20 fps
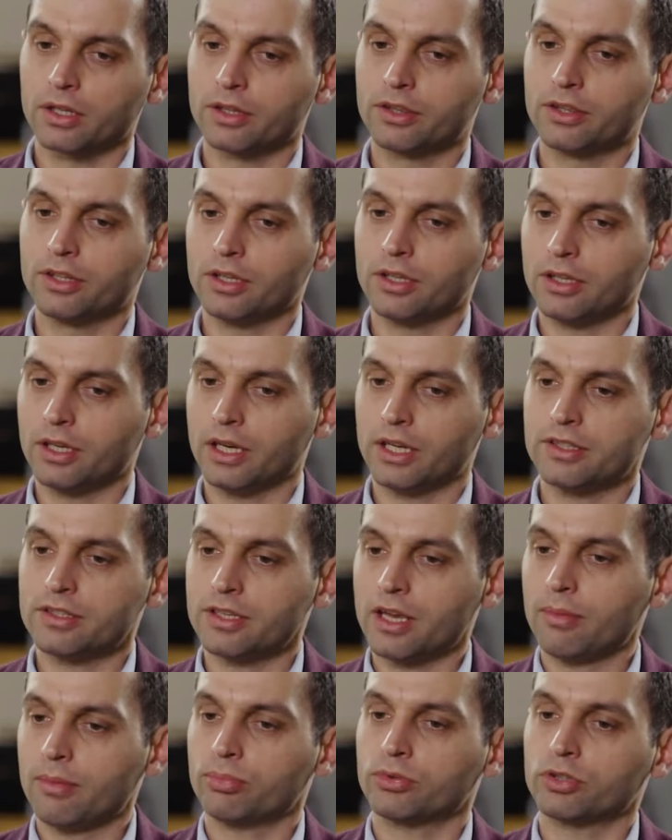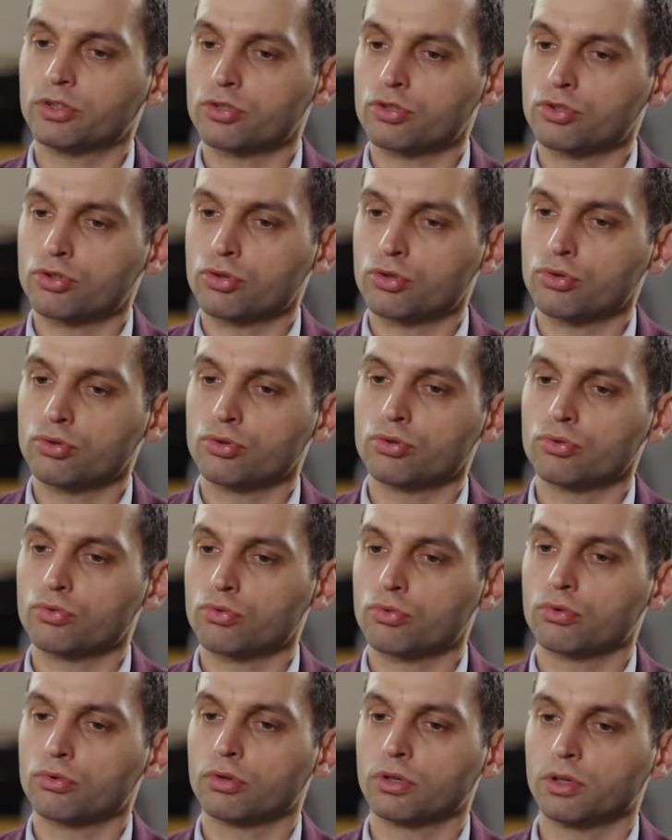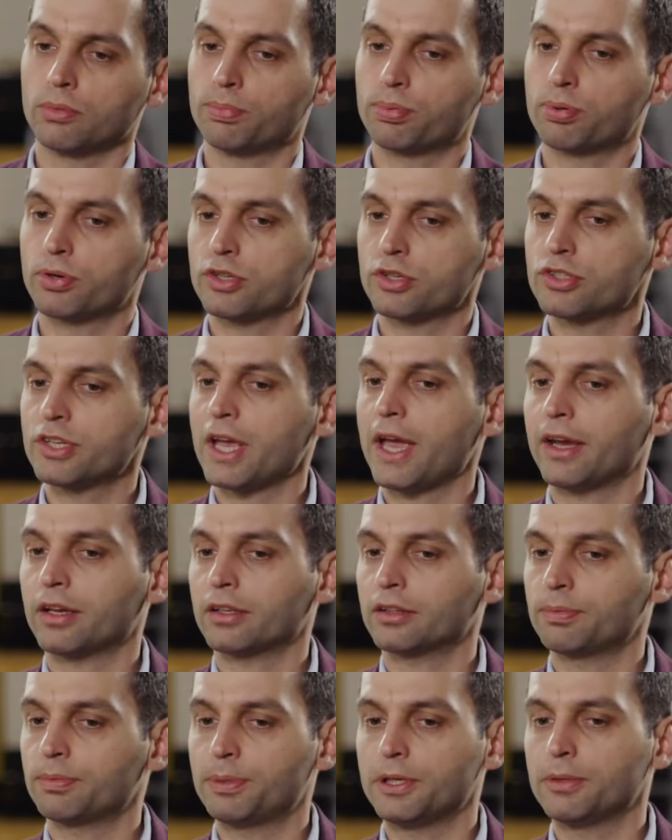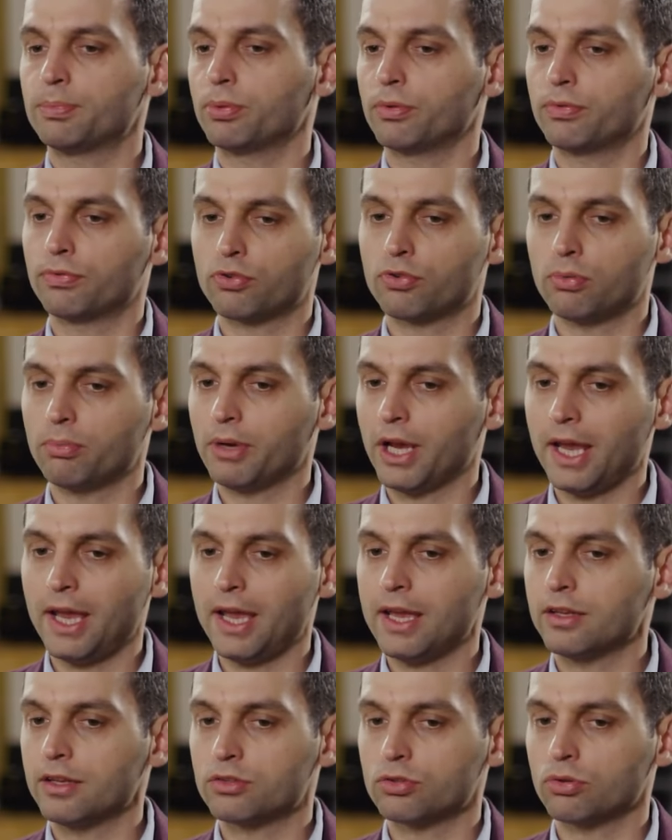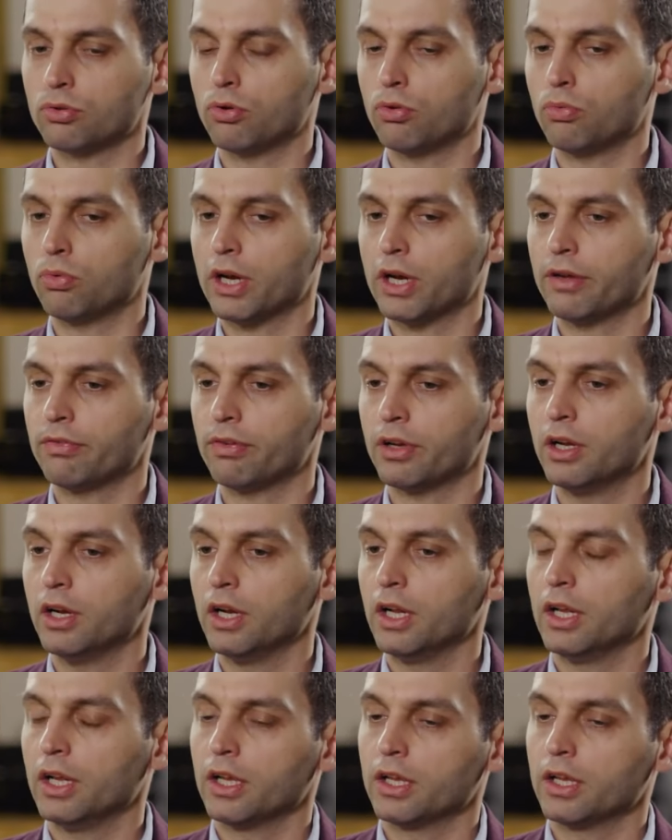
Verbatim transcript: the attempt to protect people from hate or whatever